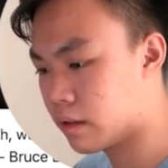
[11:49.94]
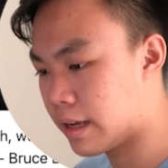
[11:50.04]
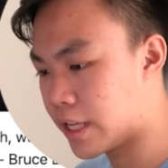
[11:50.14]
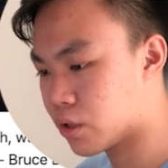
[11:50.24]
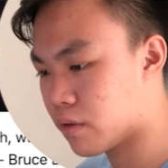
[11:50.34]

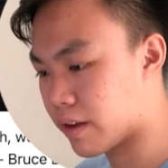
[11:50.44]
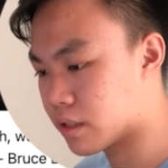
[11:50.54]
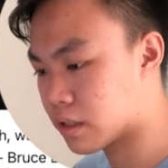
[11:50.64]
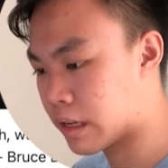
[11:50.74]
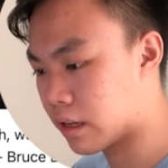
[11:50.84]
And so if I
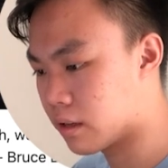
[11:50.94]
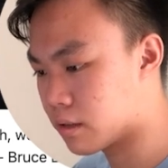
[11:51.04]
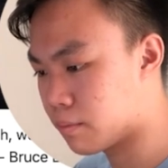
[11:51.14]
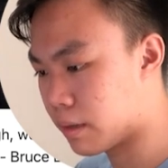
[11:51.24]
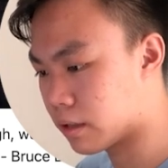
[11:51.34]
just click
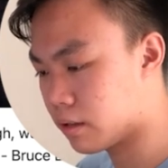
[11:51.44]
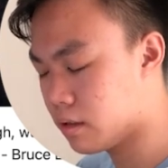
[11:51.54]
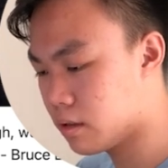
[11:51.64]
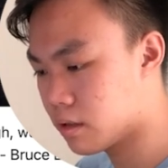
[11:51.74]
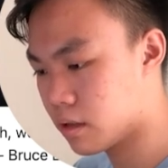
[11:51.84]
this
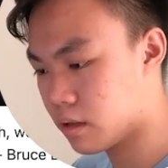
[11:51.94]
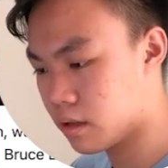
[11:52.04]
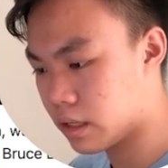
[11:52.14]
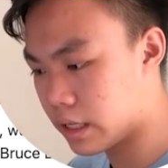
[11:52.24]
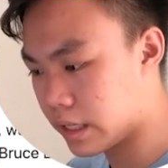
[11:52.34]
button,
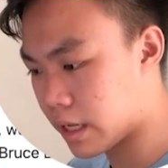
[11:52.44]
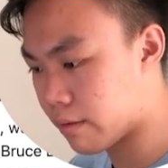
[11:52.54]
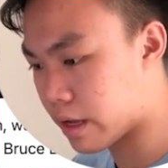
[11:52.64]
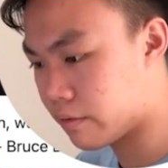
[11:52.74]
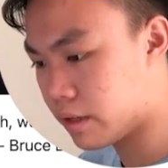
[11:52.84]
there
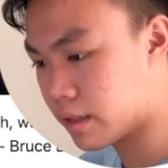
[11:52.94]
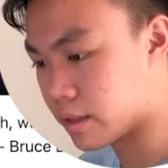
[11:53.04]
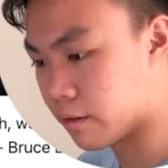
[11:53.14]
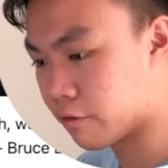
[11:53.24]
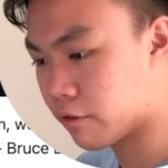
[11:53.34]
we have it.
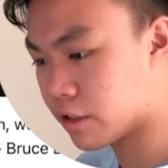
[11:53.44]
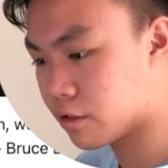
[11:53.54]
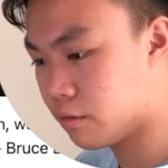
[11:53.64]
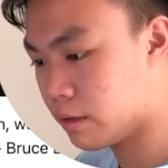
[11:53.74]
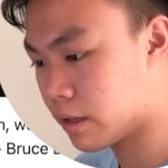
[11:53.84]
It's a
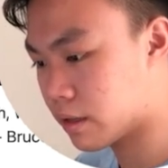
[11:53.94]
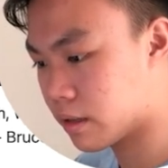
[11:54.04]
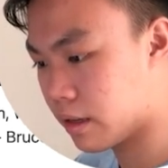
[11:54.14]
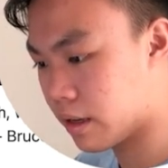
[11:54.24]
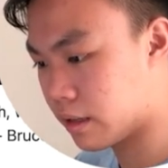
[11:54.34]
fresh new week,
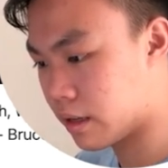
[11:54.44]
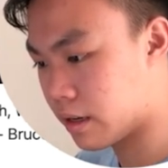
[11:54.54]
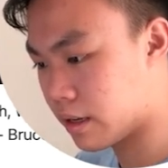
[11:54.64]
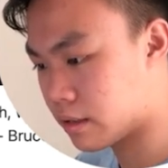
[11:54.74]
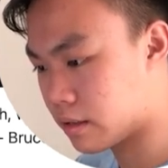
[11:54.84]
and
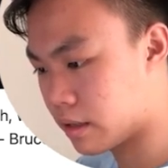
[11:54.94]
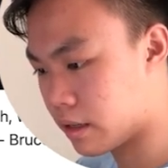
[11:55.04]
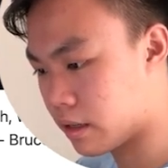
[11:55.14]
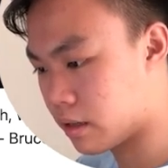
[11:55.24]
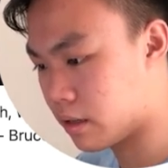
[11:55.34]
then let's
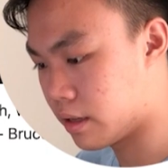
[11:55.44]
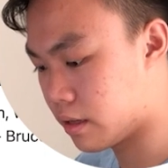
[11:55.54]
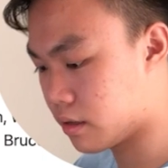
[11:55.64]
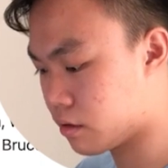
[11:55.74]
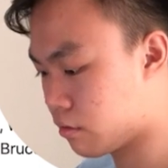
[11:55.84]
say the
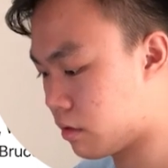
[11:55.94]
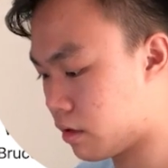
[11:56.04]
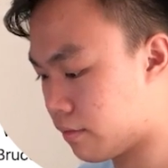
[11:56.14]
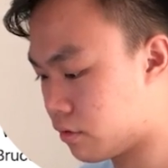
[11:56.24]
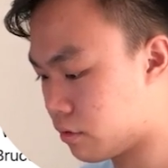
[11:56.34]
date is
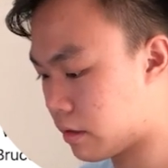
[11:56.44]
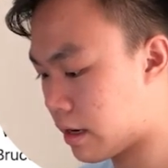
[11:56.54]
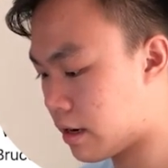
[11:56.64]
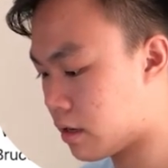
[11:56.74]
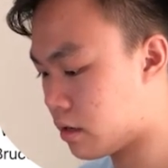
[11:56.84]
20th of
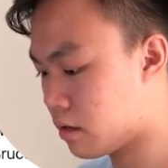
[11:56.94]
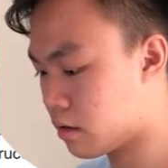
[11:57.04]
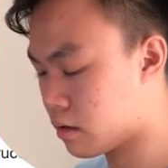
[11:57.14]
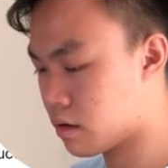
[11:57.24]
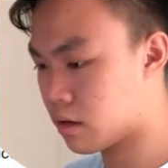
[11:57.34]
July.
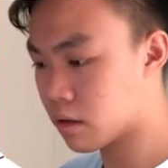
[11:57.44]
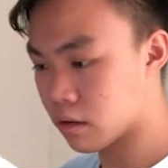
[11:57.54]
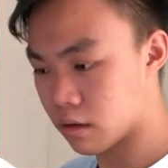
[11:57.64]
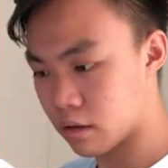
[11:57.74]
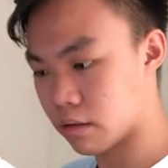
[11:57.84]

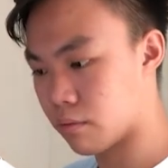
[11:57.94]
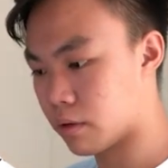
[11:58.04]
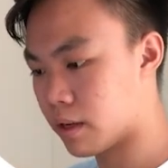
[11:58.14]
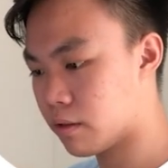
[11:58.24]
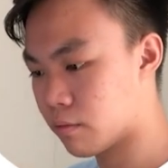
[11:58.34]
Then
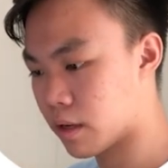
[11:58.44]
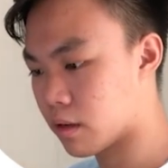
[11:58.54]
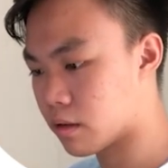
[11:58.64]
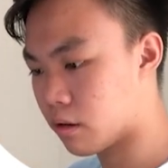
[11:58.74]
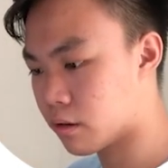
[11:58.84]
we're done.
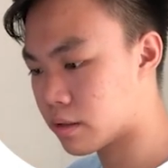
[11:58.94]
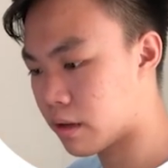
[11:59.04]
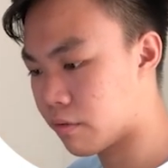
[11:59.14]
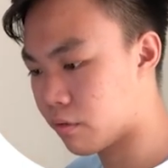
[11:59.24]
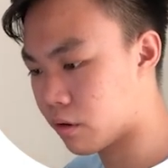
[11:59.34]
We're all
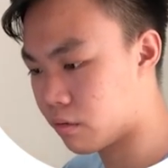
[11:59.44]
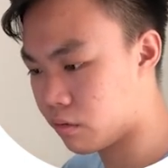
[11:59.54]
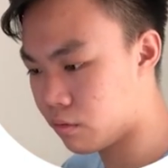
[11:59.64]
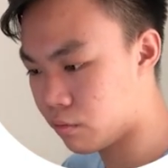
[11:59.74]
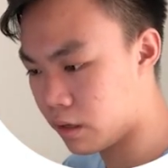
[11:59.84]
set for a
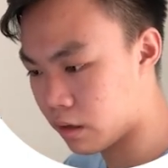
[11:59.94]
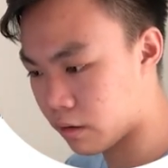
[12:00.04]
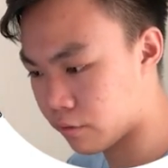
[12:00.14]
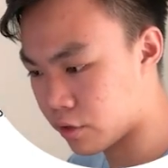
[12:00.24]
new week of